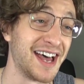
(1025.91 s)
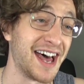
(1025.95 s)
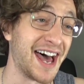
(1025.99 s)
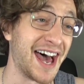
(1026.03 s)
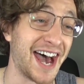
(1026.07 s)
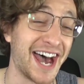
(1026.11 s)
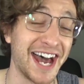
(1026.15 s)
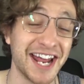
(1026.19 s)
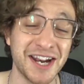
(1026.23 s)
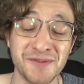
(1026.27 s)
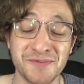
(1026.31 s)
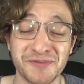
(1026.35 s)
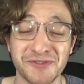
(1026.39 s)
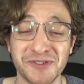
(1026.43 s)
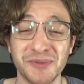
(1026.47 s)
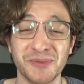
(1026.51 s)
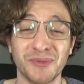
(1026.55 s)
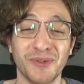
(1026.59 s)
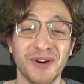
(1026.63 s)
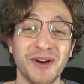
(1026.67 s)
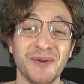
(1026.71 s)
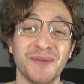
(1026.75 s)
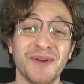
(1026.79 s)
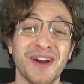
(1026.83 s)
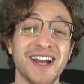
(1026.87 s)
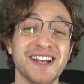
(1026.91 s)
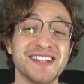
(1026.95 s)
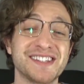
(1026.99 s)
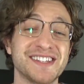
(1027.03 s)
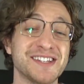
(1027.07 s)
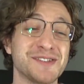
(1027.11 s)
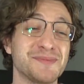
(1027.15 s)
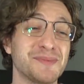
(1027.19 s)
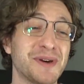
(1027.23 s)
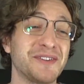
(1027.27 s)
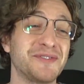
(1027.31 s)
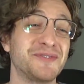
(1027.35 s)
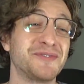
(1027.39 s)
Adam from Re-Rez
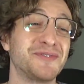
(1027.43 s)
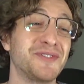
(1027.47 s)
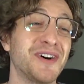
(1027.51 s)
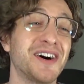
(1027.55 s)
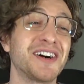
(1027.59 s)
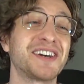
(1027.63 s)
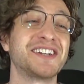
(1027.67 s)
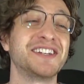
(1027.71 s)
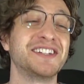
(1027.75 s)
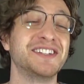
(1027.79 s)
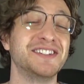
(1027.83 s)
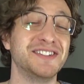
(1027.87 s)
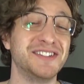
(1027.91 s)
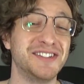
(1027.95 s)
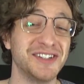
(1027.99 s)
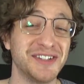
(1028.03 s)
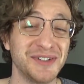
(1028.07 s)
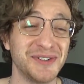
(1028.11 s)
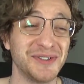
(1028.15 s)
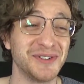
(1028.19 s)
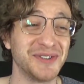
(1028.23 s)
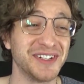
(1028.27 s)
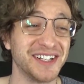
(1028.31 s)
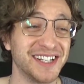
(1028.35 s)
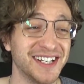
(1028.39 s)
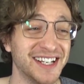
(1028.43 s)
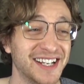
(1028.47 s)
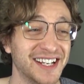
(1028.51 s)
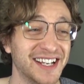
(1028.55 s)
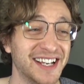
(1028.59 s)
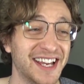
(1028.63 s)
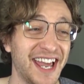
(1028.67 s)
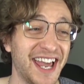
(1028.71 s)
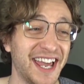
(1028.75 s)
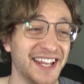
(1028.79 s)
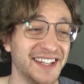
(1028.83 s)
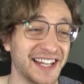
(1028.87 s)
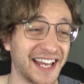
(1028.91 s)
is my fucking dude.
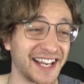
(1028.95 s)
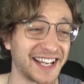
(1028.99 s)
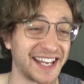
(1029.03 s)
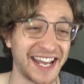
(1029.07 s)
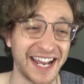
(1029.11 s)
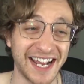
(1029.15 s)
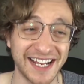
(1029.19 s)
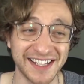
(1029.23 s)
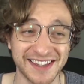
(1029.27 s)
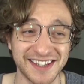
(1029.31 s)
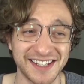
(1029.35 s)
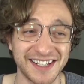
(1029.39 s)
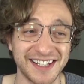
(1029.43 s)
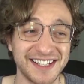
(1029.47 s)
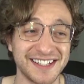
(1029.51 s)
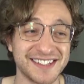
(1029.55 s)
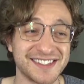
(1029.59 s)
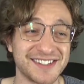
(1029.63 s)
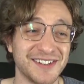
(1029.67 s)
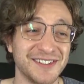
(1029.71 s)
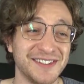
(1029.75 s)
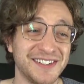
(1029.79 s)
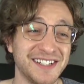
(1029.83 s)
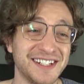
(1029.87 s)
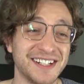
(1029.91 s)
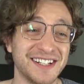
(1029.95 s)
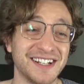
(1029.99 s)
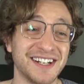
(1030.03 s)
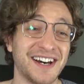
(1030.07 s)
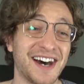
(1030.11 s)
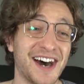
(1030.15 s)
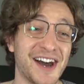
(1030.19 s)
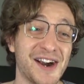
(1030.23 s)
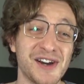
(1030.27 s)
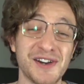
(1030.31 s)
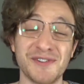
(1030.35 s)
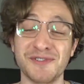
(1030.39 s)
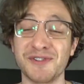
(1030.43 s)
And like, Anthony Sardina,
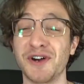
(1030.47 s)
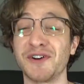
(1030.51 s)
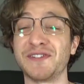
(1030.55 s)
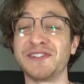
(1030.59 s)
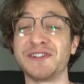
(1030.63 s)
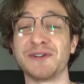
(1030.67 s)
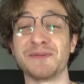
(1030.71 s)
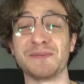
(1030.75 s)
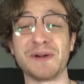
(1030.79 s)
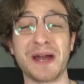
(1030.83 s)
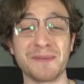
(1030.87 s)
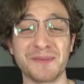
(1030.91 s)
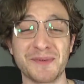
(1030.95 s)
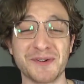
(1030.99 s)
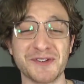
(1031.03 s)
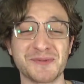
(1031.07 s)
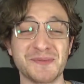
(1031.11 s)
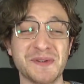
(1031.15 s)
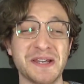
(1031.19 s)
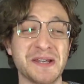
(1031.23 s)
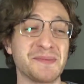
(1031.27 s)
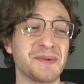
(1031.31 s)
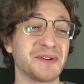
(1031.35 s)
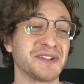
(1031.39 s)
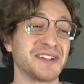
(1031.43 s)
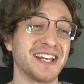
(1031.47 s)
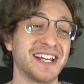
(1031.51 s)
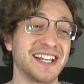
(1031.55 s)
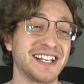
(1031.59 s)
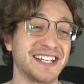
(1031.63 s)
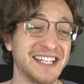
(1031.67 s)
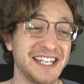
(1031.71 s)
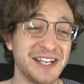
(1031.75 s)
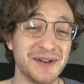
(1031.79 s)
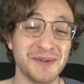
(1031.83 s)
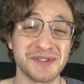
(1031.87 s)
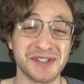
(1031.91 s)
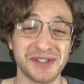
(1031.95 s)
I don't even know if he remembers me, but like,
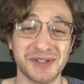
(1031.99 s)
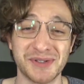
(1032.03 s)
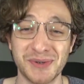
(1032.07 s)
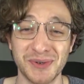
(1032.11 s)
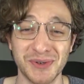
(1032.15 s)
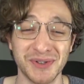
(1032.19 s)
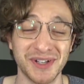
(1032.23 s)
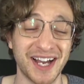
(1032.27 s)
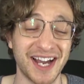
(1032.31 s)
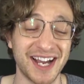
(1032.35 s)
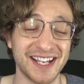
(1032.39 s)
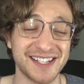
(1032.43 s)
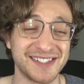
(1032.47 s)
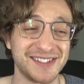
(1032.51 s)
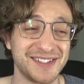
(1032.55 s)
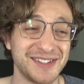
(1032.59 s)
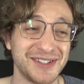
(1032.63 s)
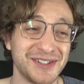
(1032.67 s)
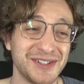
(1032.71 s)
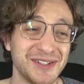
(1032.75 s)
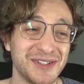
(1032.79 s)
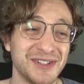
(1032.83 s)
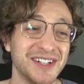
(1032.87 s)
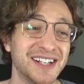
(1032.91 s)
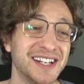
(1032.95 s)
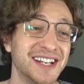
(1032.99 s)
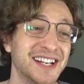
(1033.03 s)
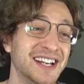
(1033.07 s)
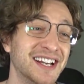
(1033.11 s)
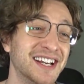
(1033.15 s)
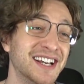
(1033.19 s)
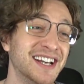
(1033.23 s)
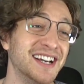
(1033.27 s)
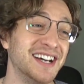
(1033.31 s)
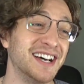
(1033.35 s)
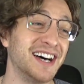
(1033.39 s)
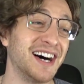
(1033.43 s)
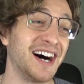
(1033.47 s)
he was a cool ass dude.
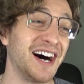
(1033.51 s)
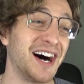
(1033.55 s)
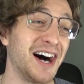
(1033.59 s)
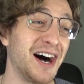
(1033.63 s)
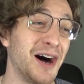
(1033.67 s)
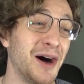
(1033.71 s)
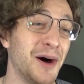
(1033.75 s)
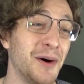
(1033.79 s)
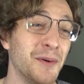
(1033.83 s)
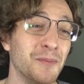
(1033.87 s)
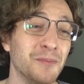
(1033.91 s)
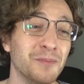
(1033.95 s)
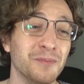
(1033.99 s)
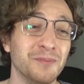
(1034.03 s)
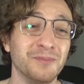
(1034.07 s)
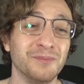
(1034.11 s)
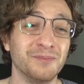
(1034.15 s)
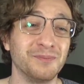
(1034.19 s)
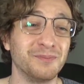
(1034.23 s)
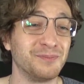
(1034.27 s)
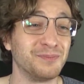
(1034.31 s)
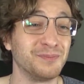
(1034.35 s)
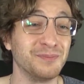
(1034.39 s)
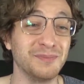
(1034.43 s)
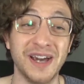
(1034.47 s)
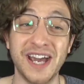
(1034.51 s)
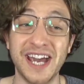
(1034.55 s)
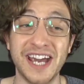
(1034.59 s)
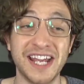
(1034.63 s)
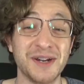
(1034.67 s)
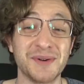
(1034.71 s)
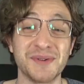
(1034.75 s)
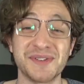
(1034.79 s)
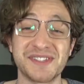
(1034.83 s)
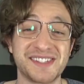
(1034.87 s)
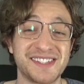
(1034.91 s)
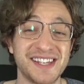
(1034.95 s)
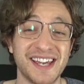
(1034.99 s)
Man,
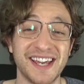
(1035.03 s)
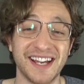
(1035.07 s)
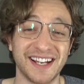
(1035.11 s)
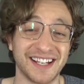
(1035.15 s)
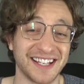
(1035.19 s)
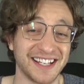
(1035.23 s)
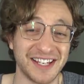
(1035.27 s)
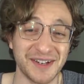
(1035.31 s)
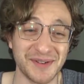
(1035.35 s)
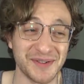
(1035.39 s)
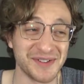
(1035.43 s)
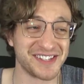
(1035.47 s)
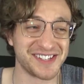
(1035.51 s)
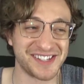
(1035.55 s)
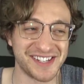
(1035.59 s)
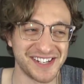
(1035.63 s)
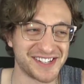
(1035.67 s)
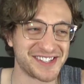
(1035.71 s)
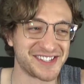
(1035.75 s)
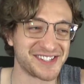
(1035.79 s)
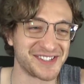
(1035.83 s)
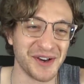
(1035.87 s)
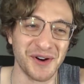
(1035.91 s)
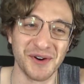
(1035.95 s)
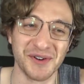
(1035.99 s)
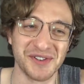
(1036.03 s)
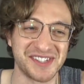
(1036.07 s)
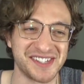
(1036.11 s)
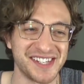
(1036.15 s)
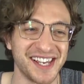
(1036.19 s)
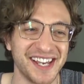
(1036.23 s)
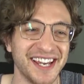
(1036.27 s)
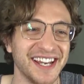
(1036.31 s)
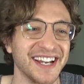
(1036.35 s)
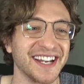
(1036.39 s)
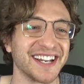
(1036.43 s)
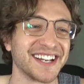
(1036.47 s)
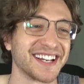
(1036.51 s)
it was sick. Like, it was just so
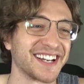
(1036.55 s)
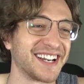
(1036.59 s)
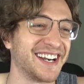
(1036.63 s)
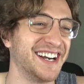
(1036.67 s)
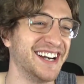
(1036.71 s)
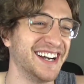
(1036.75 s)
sick.